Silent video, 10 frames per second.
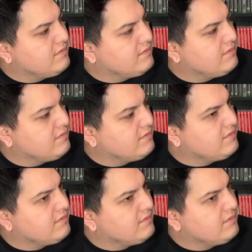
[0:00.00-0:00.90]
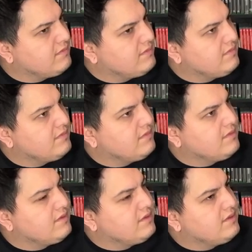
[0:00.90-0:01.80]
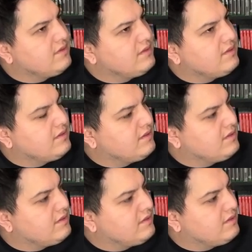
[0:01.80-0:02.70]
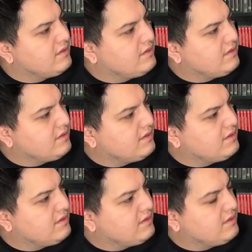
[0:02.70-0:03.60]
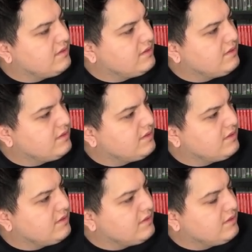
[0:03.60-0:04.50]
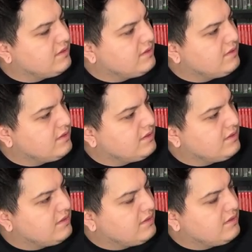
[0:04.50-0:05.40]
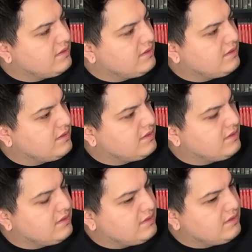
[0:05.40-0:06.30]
The person shown says nothing.